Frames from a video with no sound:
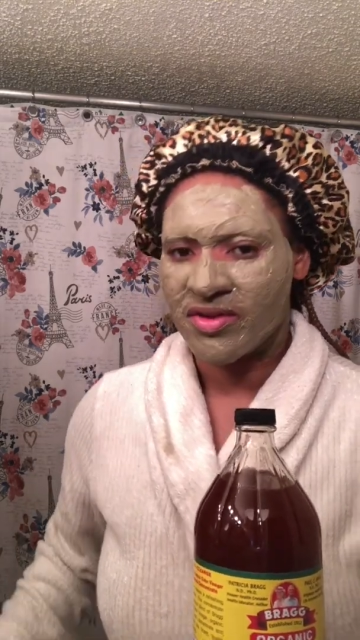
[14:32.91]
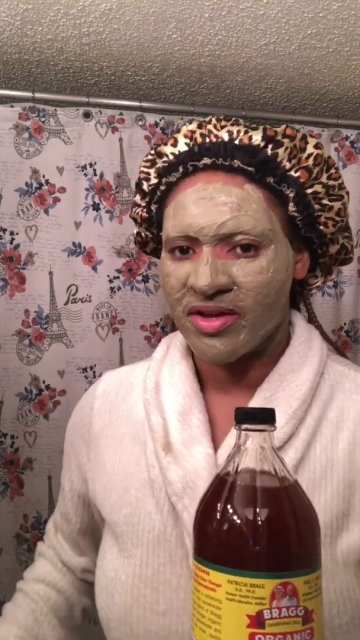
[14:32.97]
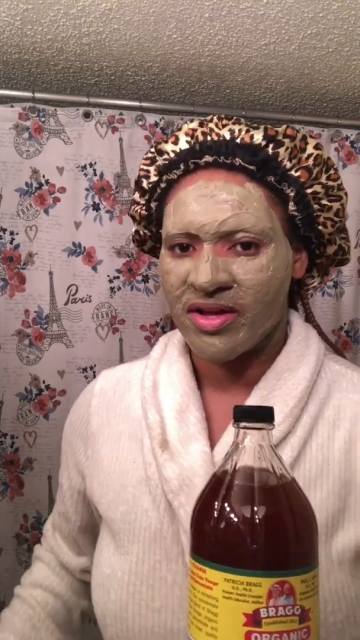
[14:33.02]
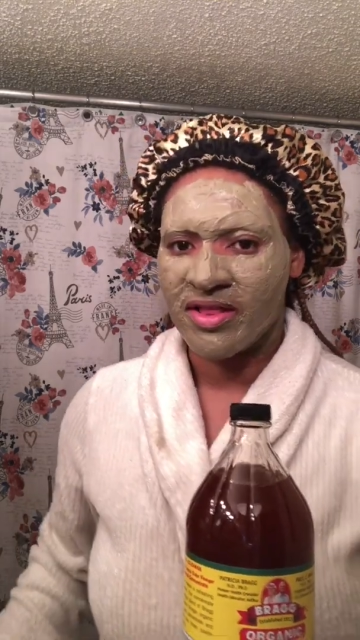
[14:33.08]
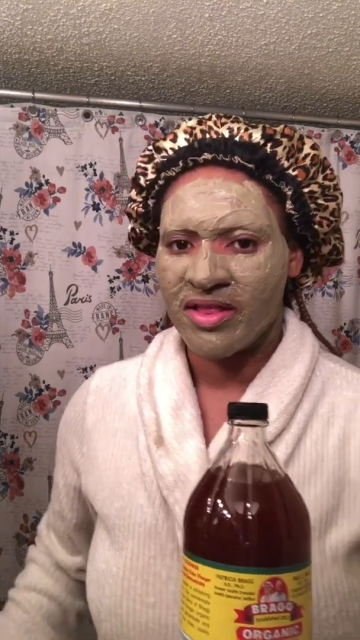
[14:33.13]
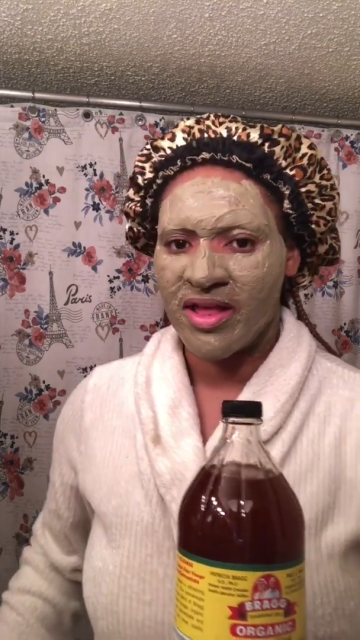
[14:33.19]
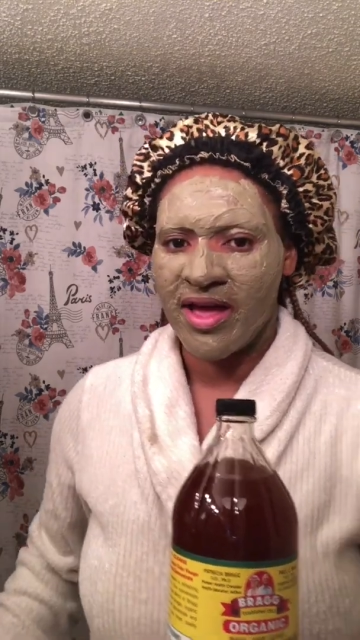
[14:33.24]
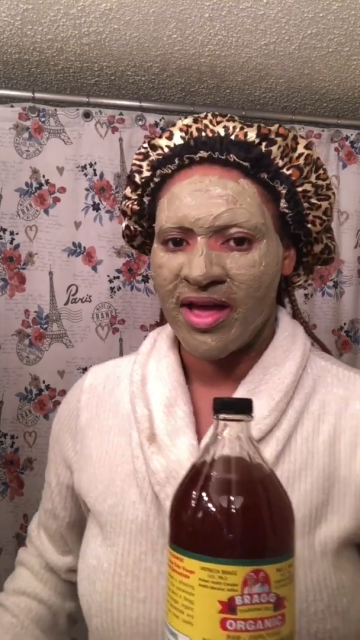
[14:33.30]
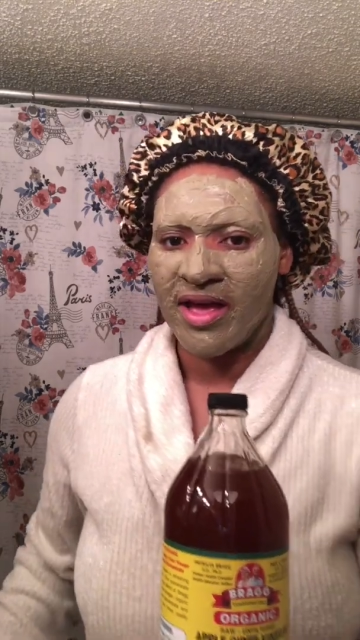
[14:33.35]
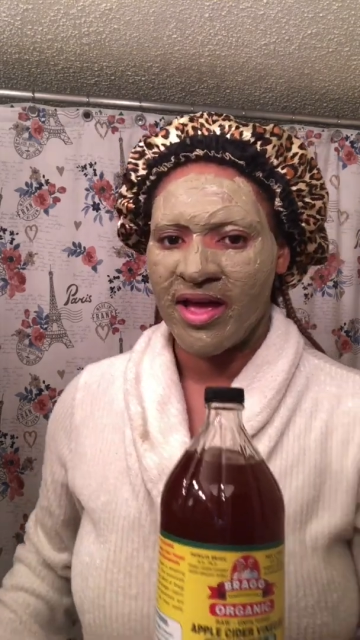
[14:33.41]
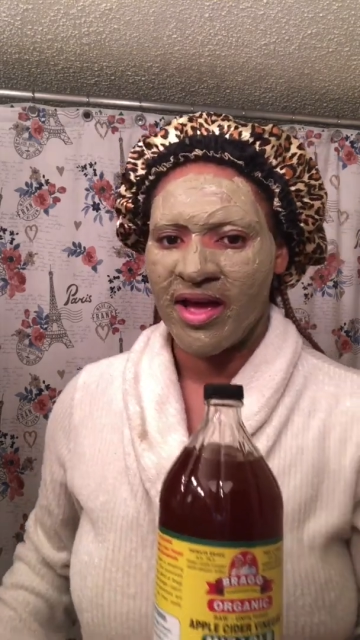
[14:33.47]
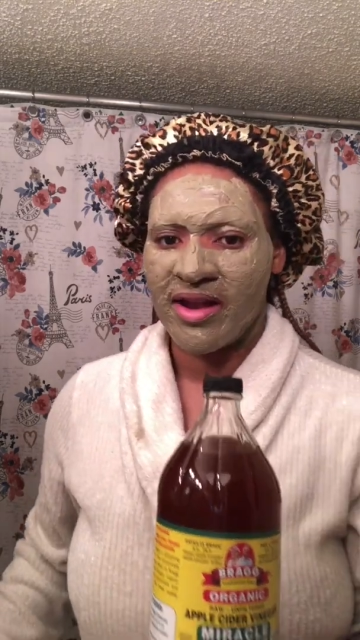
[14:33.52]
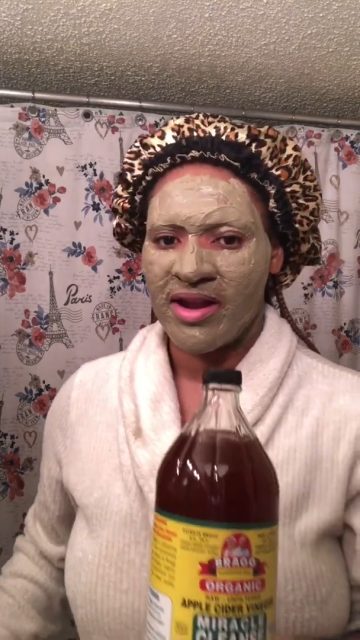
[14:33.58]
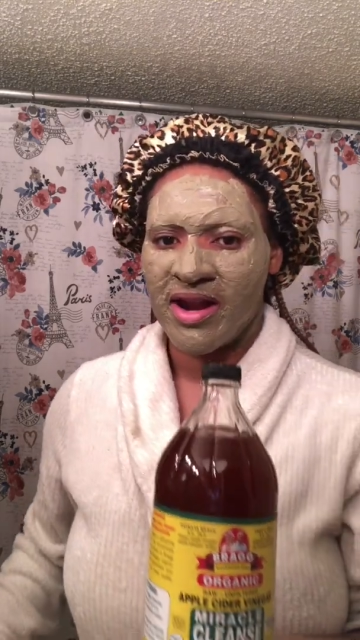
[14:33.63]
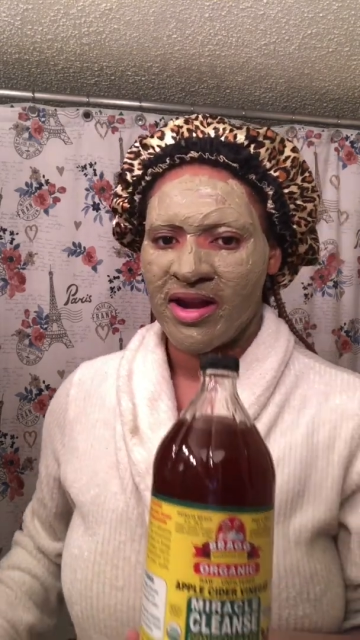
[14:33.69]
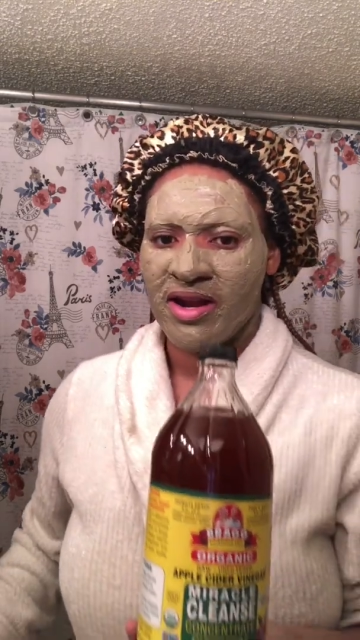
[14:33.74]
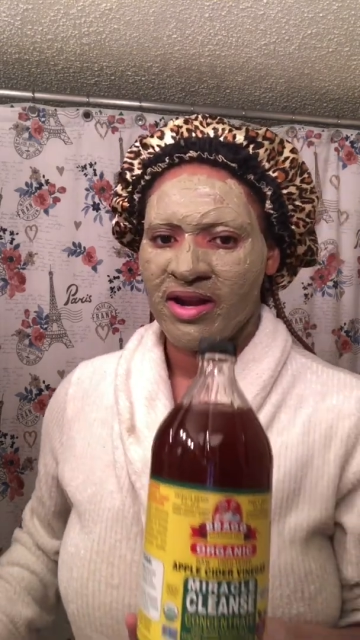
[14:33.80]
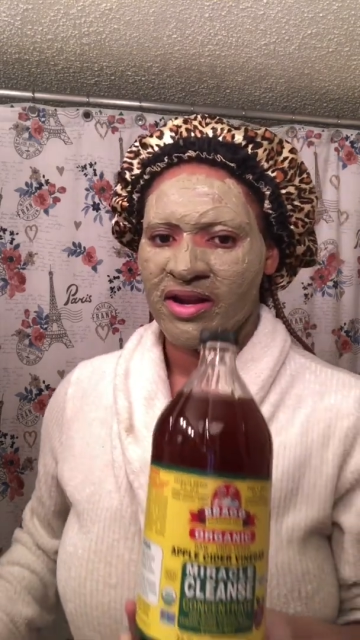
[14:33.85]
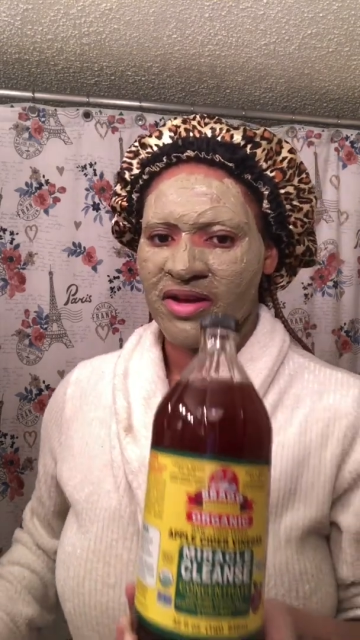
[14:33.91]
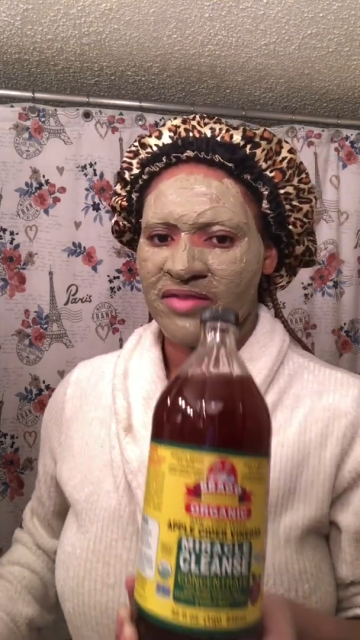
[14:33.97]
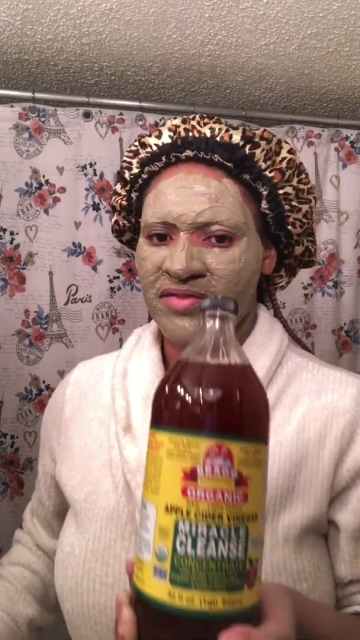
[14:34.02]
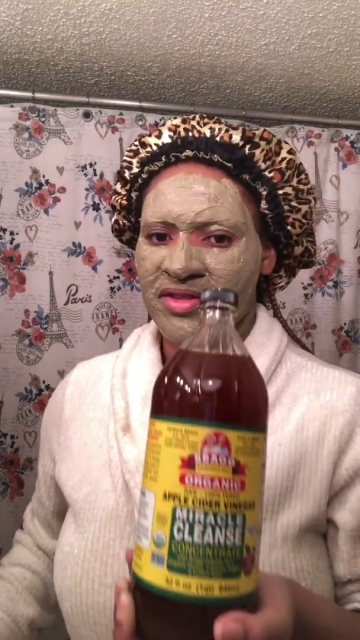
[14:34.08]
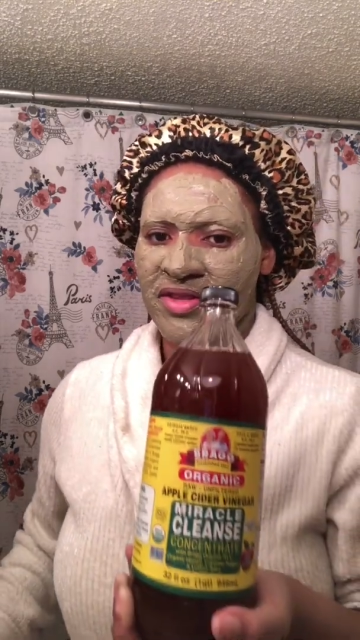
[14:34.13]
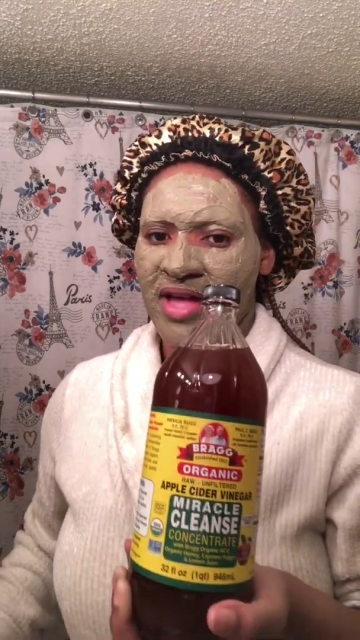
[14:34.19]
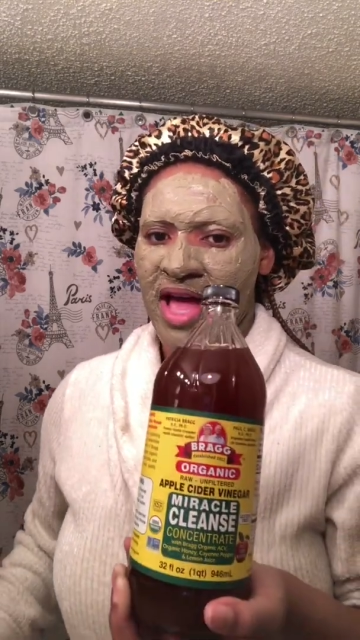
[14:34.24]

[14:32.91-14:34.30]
the clay and not enough of